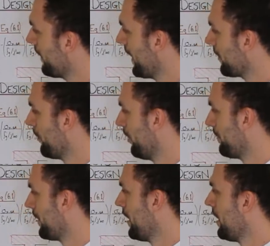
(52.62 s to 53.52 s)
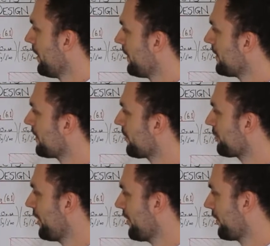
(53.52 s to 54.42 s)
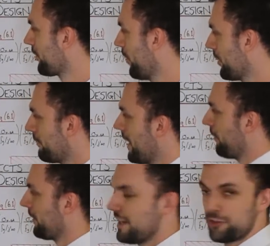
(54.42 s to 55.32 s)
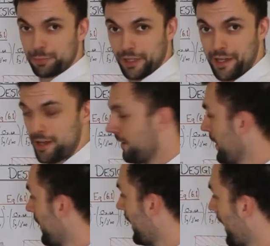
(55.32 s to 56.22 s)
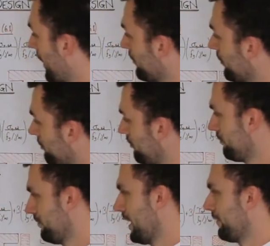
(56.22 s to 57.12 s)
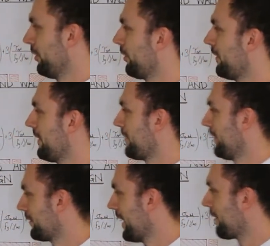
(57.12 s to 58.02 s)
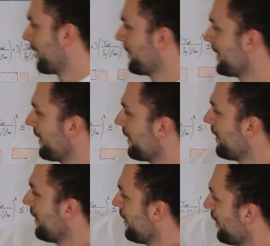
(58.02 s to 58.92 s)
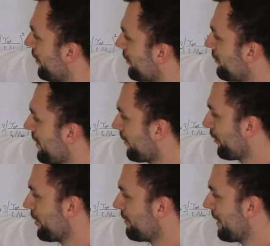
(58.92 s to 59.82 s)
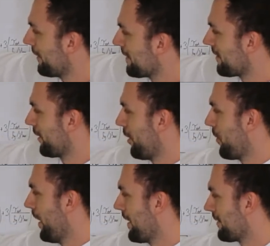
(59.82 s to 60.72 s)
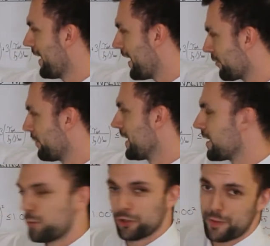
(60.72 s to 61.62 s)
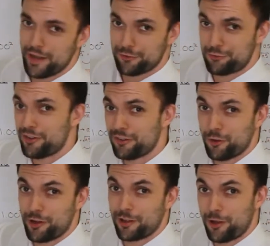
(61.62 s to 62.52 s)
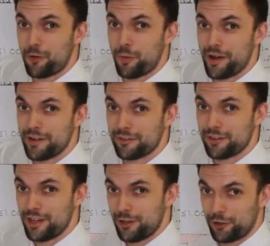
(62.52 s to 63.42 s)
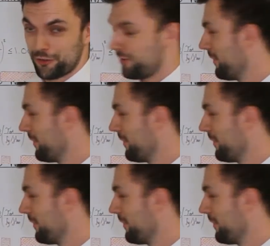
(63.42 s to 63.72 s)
pair them up. These are the stresses going around in each plane. And having a look at this little diagram here, the stresses going around anti-clockwise will have to be equalled by the stresses going clockwise in order to